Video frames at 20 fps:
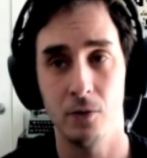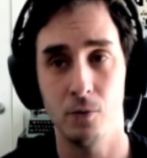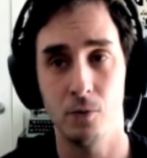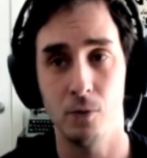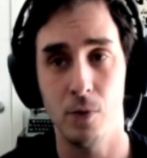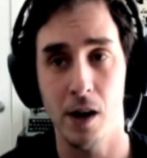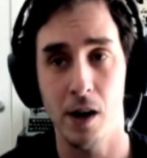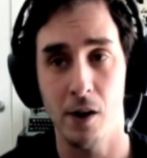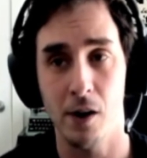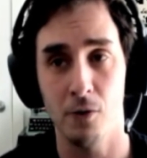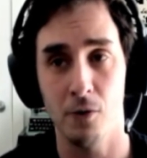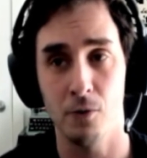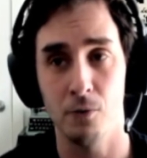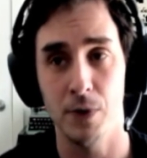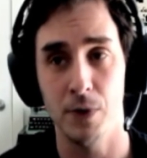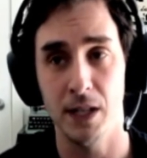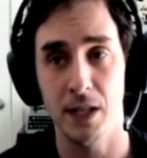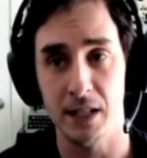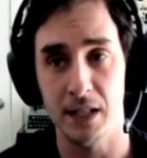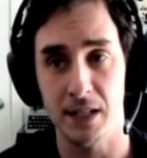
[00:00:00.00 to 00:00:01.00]
where
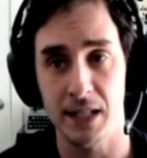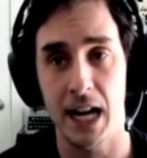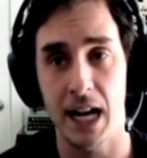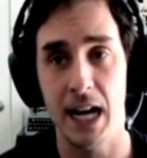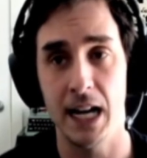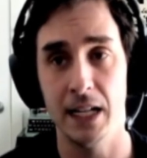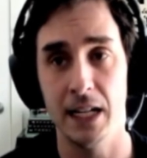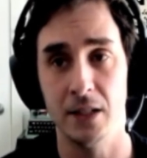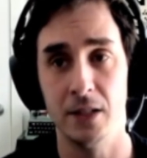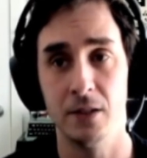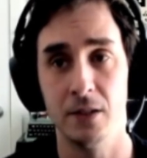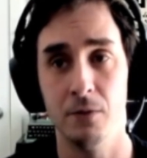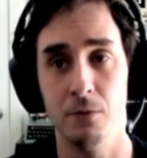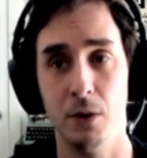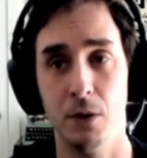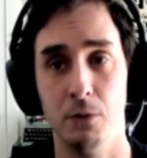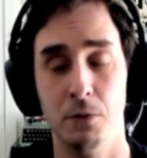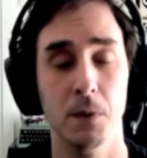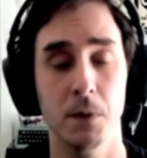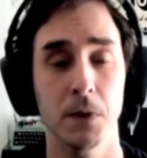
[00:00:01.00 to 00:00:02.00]
we decide
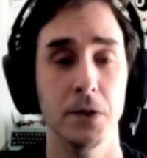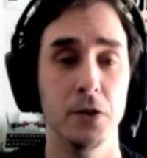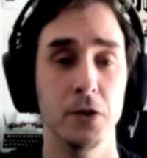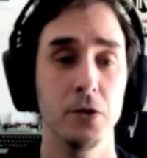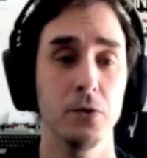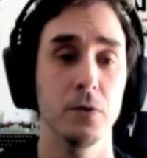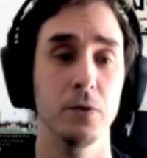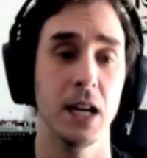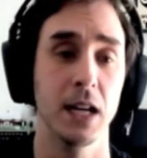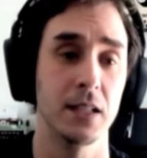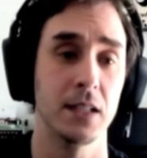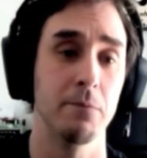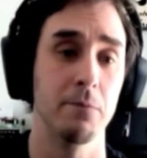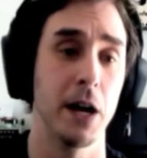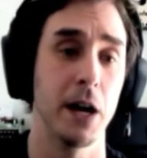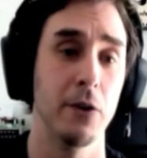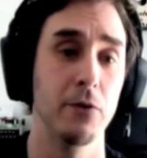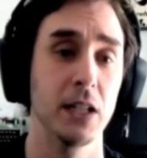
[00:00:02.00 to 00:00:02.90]
what we want to do next about